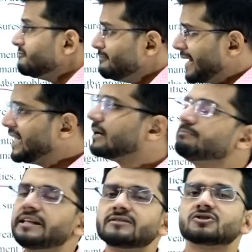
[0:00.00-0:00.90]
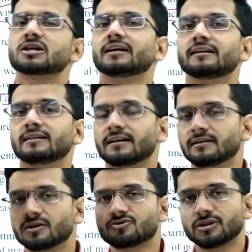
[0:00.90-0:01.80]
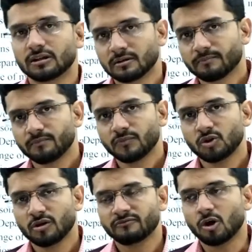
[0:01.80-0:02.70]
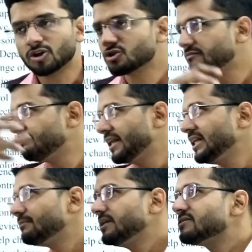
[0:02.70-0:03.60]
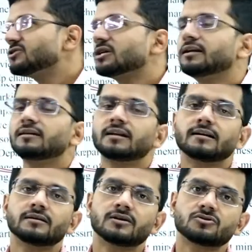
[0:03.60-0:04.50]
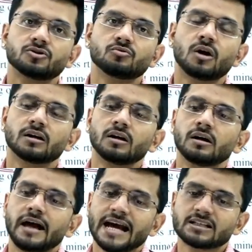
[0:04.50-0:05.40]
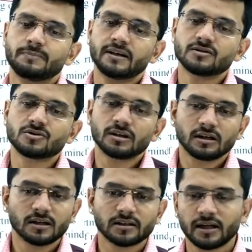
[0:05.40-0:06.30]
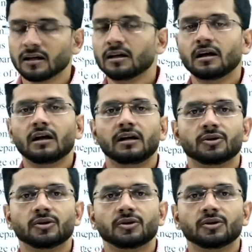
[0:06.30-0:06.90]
audit of many companies which are there in that industry. You have knowledge of many companies which are there in that industry. You are experienced in conducting